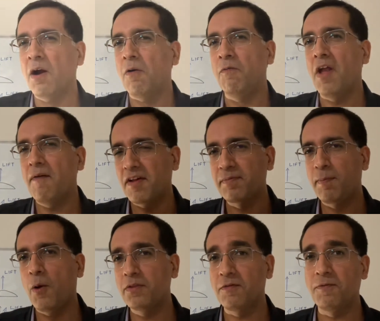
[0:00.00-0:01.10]
We have
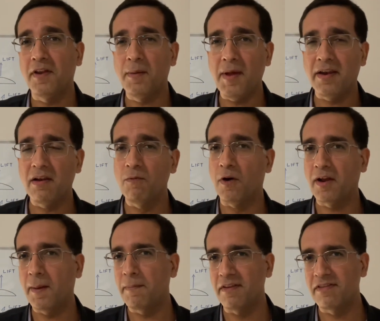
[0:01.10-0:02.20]
explored the fundamental
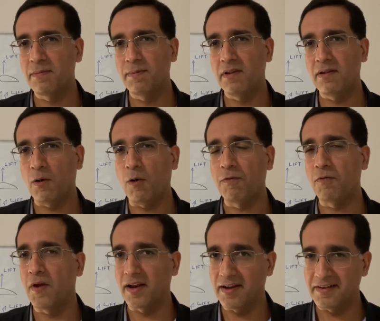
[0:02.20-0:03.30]
working principle of a
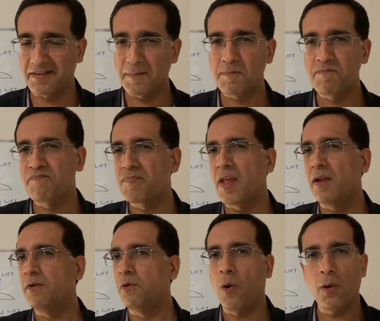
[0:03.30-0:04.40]
winglet.
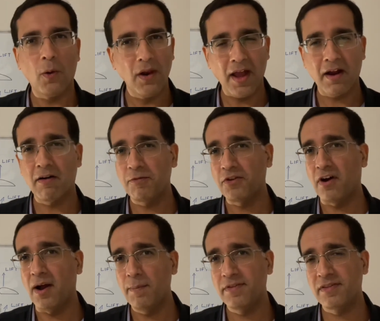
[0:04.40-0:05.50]
Not all aircraft
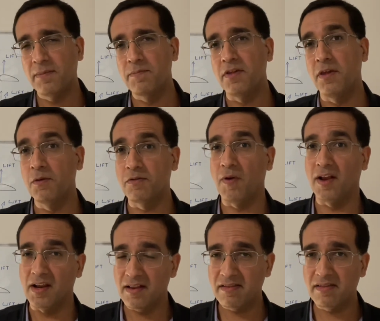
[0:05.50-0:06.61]
types use
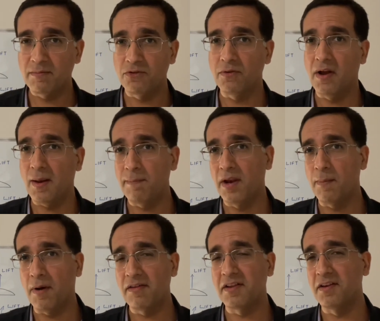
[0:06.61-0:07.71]
winglets to help
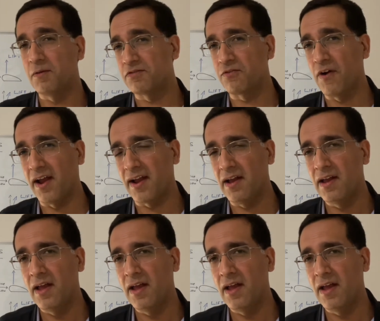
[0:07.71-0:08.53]
minimize induced drag,